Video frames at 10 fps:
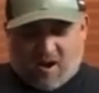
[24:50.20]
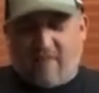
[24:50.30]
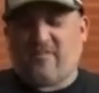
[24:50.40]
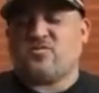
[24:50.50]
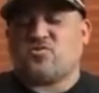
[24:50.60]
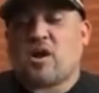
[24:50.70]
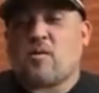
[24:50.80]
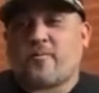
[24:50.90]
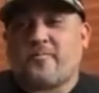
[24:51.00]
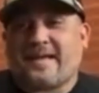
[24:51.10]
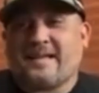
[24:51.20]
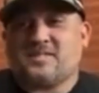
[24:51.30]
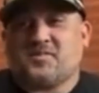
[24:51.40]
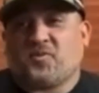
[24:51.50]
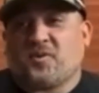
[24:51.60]
I've even tried rubber bands
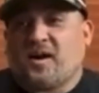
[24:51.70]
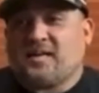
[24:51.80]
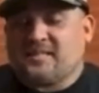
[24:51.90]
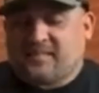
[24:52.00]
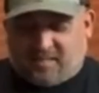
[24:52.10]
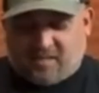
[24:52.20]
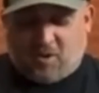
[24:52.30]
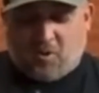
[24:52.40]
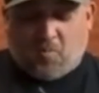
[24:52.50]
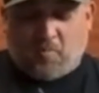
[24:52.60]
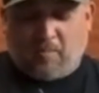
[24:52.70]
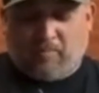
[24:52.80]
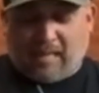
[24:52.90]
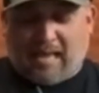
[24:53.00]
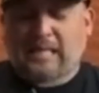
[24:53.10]
and forgotten. But
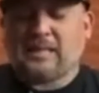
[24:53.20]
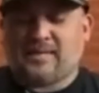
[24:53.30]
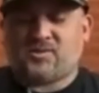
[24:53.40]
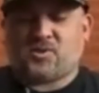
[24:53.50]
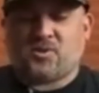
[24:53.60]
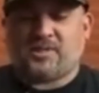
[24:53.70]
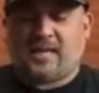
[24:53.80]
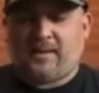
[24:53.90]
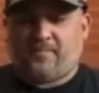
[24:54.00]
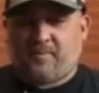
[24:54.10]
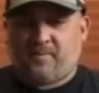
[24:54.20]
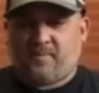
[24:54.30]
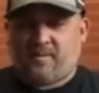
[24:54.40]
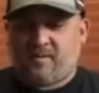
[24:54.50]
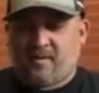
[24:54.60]
black electrical tape,
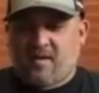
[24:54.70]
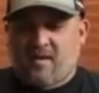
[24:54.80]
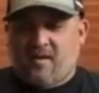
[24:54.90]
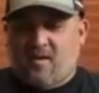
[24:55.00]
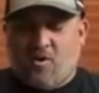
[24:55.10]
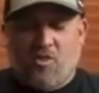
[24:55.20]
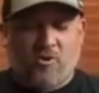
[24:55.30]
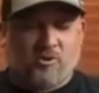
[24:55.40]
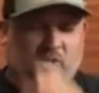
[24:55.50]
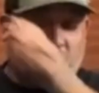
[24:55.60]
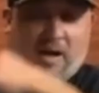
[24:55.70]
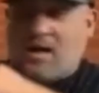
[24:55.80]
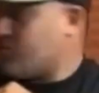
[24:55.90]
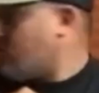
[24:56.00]
there's some out